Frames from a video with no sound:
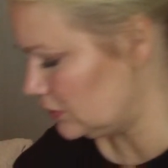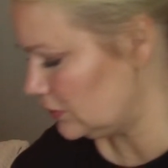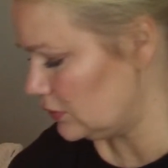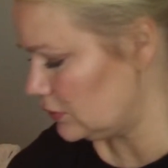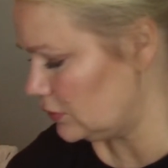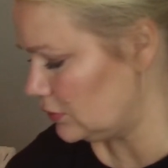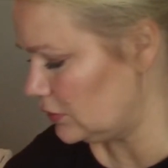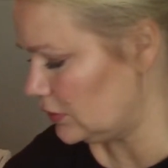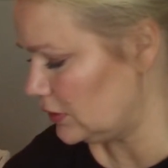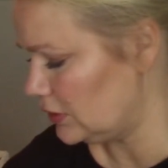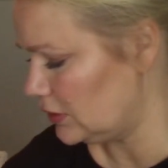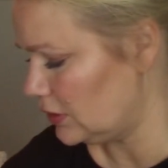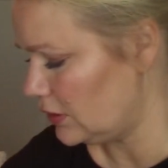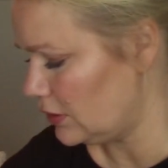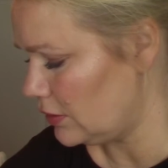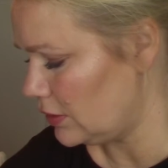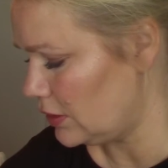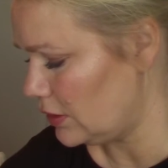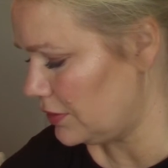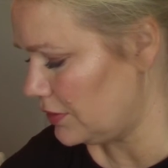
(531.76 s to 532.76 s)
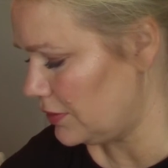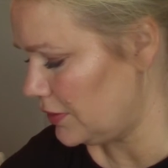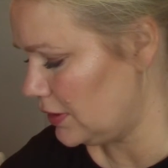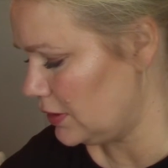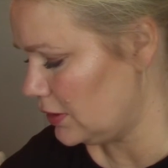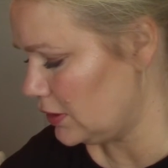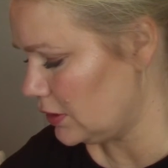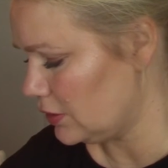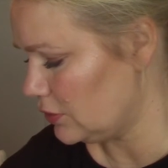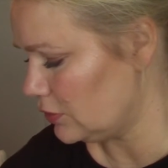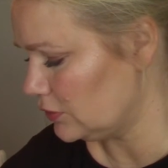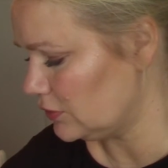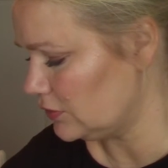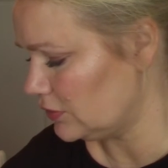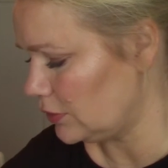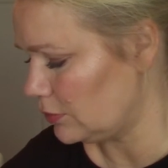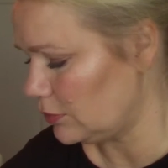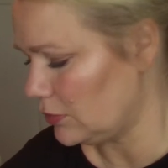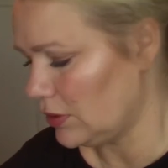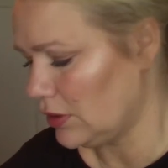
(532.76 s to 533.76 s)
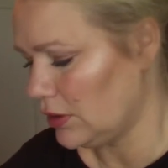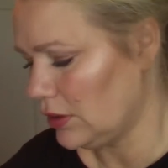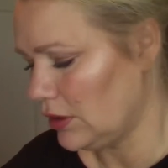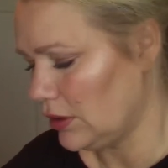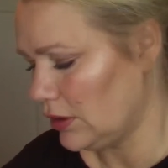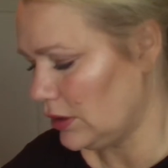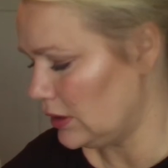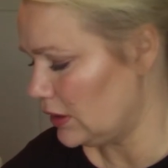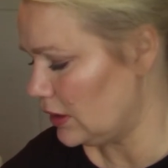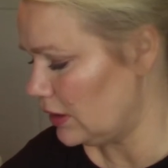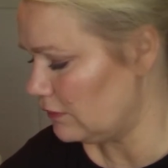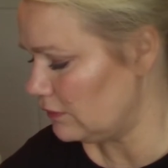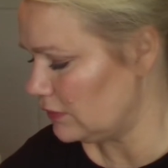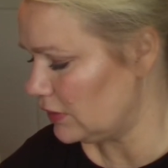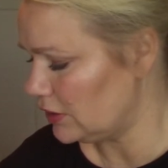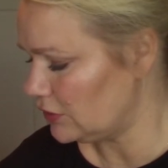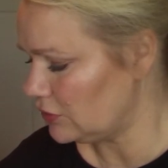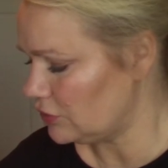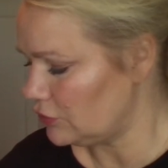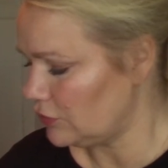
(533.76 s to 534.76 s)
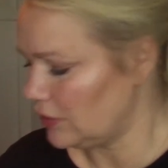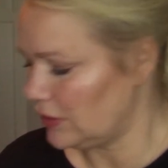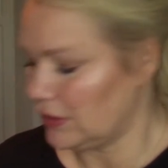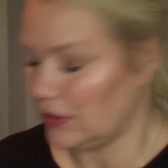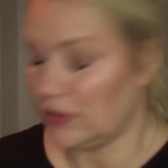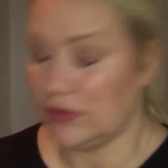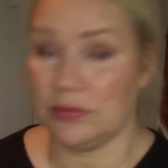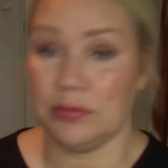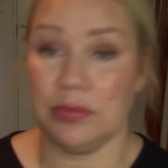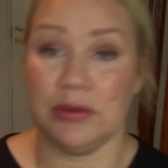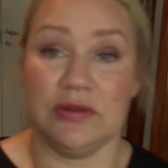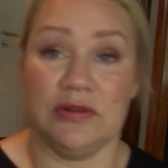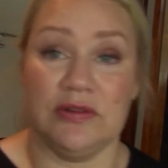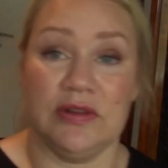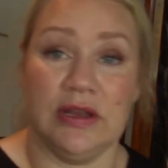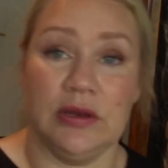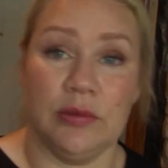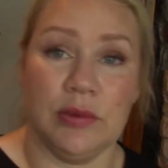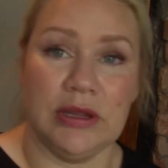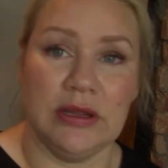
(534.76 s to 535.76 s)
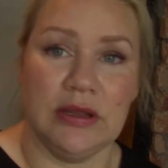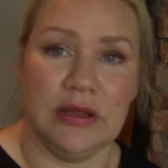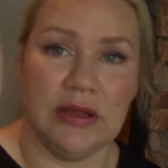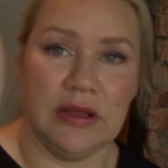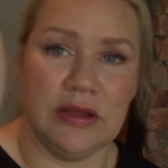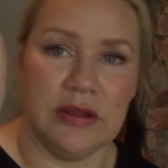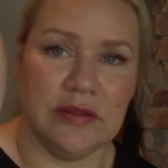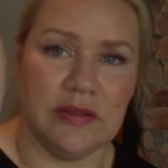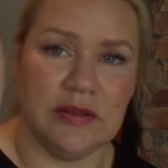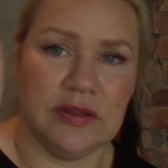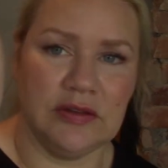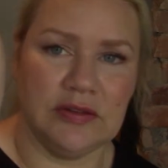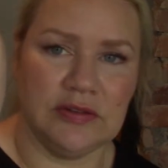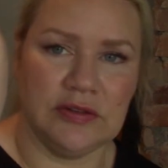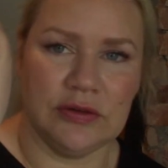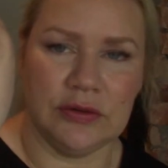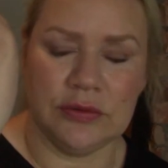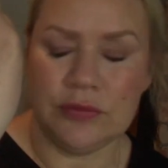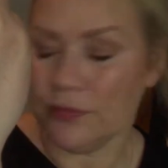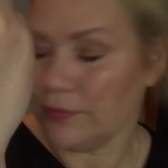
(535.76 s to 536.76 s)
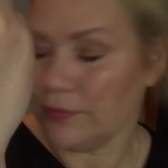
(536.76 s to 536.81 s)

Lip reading: good, and I think I got some love letter in it. But anyway, these 2